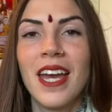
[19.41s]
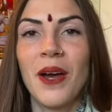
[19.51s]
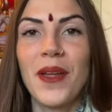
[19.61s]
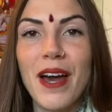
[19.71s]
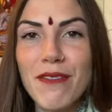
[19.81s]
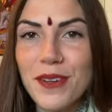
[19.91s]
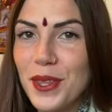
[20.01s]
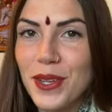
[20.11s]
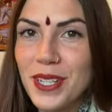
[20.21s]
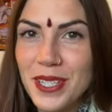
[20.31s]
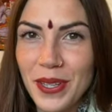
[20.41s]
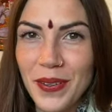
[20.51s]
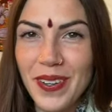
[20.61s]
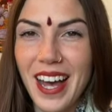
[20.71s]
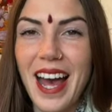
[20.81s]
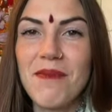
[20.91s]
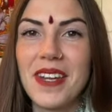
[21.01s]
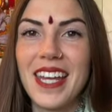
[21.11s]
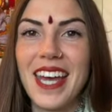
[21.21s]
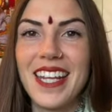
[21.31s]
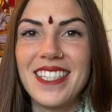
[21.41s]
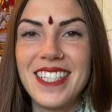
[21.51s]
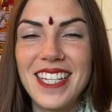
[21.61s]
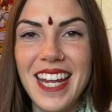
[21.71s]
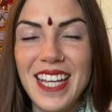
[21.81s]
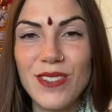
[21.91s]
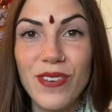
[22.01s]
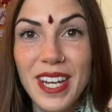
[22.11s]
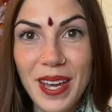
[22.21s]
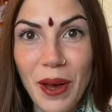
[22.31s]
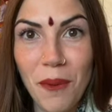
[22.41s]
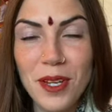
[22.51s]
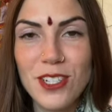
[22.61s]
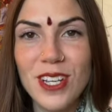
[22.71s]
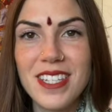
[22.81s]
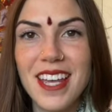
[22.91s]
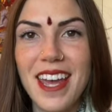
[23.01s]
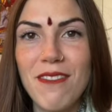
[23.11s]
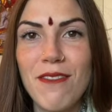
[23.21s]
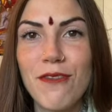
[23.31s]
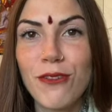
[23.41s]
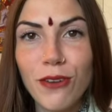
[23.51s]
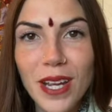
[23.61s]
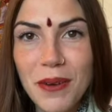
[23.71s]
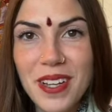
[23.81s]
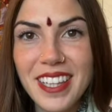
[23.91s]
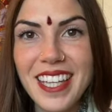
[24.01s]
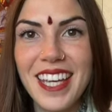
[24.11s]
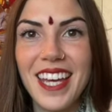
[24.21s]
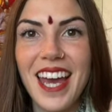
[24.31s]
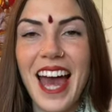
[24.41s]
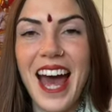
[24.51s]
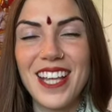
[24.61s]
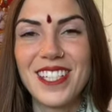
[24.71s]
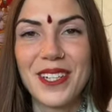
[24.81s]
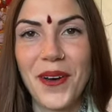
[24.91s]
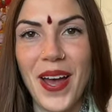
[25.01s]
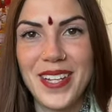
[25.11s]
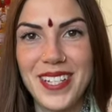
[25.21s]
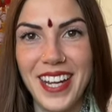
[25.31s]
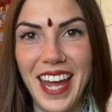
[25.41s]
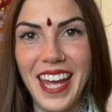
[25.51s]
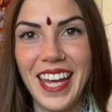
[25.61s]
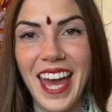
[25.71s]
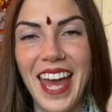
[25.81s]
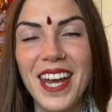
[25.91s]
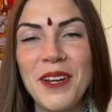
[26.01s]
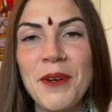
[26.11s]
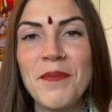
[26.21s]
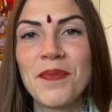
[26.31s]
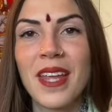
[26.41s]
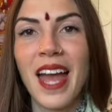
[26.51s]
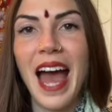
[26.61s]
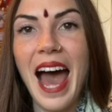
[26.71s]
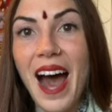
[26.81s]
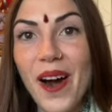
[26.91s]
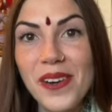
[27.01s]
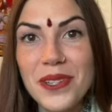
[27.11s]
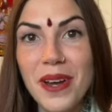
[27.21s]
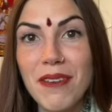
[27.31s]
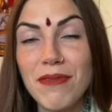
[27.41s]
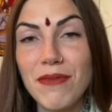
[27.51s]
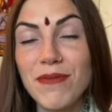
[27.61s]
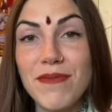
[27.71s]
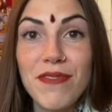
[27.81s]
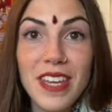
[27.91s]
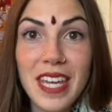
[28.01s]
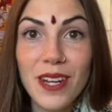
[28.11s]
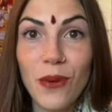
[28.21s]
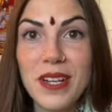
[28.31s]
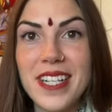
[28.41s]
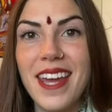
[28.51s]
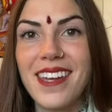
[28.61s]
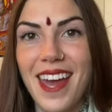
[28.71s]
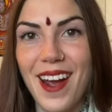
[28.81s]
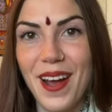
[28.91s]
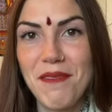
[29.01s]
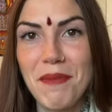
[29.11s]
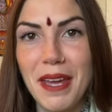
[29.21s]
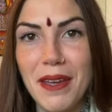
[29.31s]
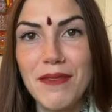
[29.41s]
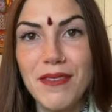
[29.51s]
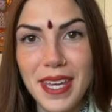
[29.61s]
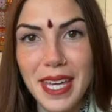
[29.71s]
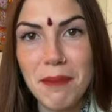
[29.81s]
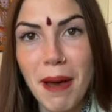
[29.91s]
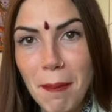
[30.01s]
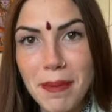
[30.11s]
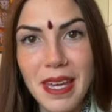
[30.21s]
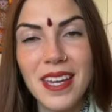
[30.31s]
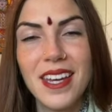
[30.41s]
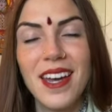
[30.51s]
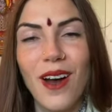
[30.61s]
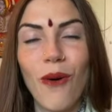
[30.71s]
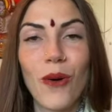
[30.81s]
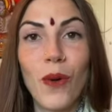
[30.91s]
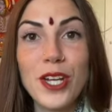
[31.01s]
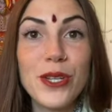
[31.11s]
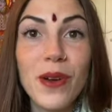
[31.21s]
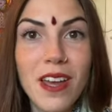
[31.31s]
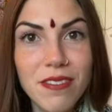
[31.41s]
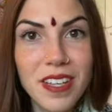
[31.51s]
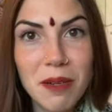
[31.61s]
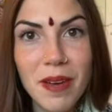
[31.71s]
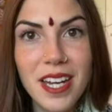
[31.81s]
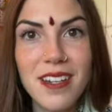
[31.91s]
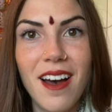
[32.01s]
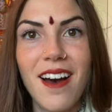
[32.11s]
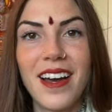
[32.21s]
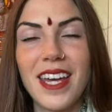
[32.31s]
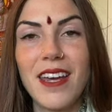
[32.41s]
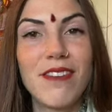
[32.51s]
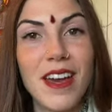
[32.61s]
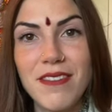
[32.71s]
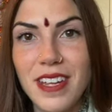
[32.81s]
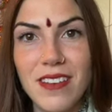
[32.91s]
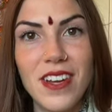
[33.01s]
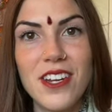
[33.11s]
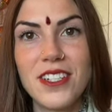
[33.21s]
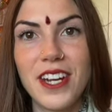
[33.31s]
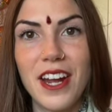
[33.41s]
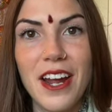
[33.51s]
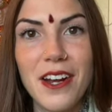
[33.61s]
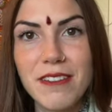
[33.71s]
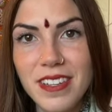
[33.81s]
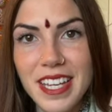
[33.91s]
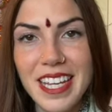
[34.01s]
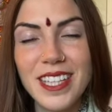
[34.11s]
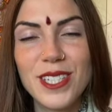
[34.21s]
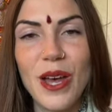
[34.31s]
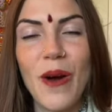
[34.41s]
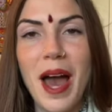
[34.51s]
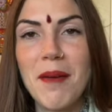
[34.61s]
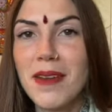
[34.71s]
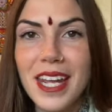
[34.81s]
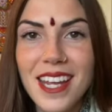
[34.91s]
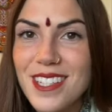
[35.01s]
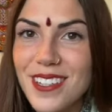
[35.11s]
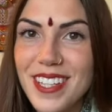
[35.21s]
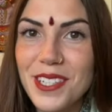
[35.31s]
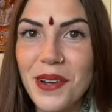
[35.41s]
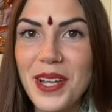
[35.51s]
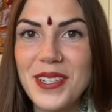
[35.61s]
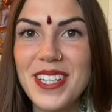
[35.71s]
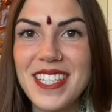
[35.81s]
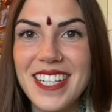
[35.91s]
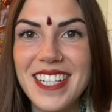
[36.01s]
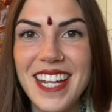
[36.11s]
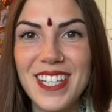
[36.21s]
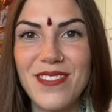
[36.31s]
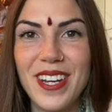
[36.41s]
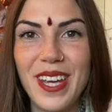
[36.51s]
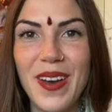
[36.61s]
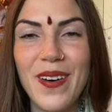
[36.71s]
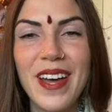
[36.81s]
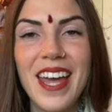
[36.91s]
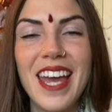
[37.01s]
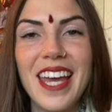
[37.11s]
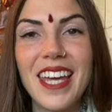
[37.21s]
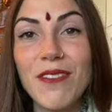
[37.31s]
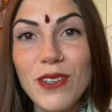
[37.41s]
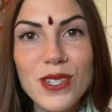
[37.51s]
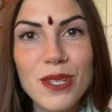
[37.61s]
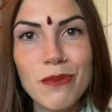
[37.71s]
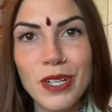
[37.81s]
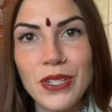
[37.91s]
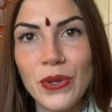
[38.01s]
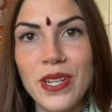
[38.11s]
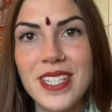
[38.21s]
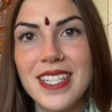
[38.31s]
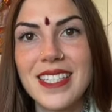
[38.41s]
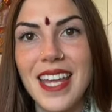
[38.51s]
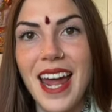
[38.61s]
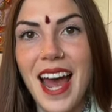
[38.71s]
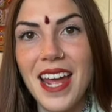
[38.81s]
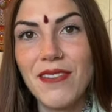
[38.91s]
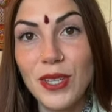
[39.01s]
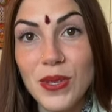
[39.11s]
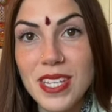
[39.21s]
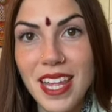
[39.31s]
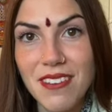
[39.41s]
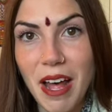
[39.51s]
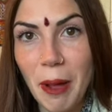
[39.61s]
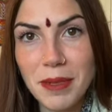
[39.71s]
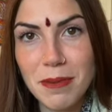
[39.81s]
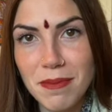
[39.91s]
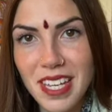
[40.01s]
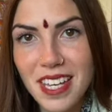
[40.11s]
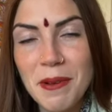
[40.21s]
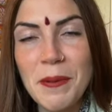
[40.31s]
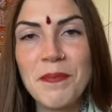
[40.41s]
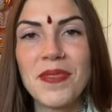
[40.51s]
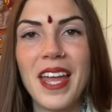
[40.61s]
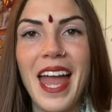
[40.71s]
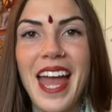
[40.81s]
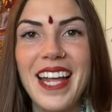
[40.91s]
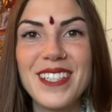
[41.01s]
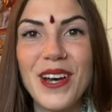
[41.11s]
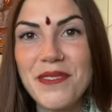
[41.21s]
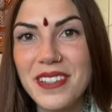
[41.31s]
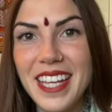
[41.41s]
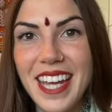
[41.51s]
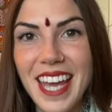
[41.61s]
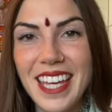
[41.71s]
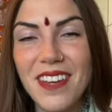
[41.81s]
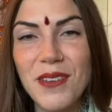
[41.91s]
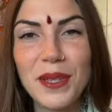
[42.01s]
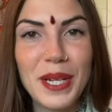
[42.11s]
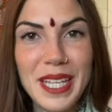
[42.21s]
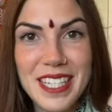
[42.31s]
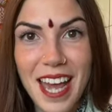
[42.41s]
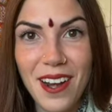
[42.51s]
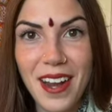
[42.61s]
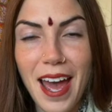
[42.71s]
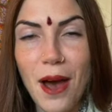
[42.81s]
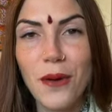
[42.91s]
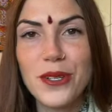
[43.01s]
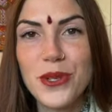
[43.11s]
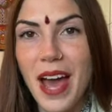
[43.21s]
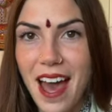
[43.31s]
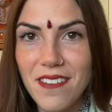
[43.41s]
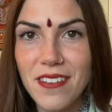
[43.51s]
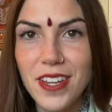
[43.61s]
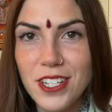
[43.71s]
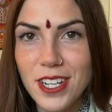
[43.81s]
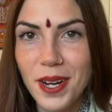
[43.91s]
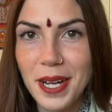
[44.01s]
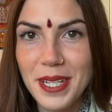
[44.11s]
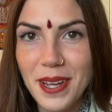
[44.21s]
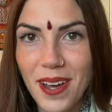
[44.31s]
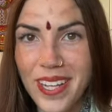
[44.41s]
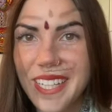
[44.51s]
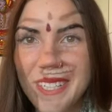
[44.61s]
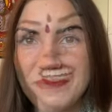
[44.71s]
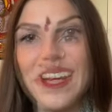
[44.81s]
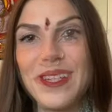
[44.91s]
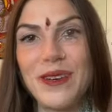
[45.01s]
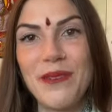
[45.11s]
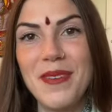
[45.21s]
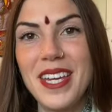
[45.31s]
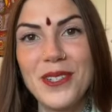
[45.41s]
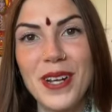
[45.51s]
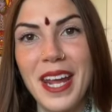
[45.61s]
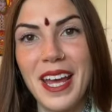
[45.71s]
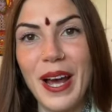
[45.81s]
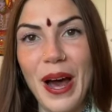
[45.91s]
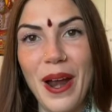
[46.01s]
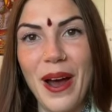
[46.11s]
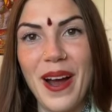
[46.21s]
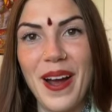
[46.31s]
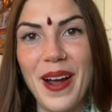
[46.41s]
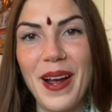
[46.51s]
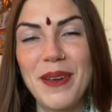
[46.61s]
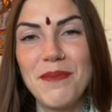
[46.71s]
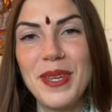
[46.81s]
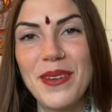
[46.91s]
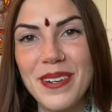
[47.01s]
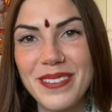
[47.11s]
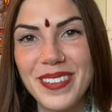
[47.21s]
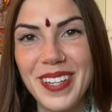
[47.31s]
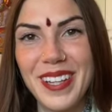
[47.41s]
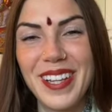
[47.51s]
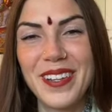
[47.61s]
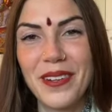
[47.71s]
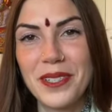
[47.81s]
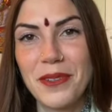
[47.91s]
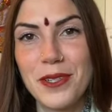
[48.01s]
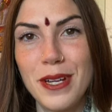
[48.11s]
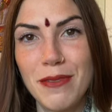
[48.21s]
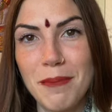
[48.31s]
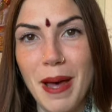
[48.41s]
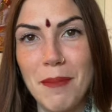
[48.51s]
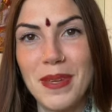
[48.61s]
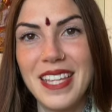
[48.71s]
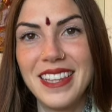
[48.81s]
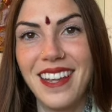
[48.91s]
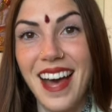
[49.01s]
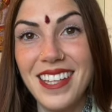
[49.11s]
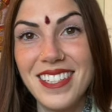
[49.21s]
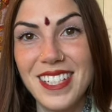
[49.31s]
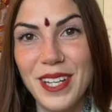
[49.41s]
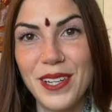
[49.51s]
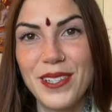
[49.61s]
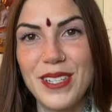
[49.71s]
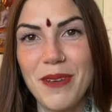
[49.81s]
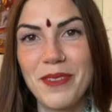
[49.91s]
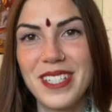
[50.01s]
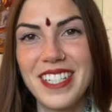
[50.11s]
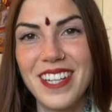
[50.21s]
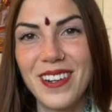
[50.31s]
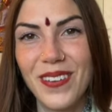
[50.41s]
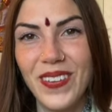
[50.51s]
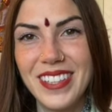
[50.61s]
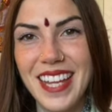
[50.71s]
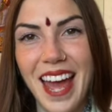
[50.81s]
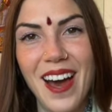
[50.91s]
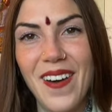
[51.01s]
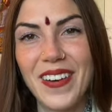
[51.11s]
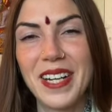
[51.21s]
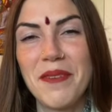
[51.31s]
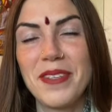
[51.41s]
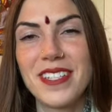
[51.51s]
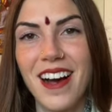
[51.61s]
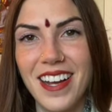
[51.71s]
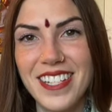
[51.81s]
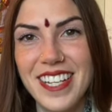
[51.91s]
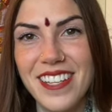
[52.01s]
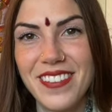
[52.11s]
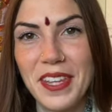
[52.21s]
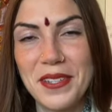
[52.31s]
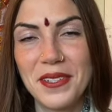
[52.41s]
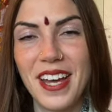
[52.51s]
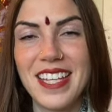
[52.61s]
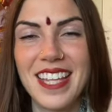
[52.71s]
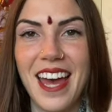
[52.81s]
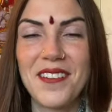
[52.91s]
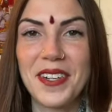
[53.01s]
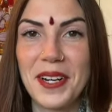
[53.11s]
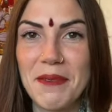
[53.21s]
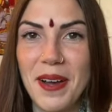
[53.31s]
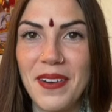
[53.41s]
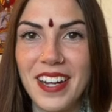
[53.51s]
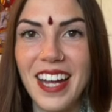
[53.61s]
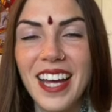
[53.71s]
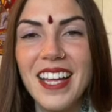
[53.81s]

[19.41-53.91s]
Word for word: Without further ado, I'm going to get into today's video, which is a frequently asked question I get. How do I feed or take care of my vegan puppy? Or what do I feed my dog if I feed it vegetarian or vegan? So I'm gonna answer these questions in today's video, give you some resources that I have used and that have helped me, and hopefully give you a little insight on how to have a vegetarian dog. So me and Drita got our beautiful golden retriever puppy last year. She's almost a year old now. Her name is Kashi, for those of you guys that haven't heard about her.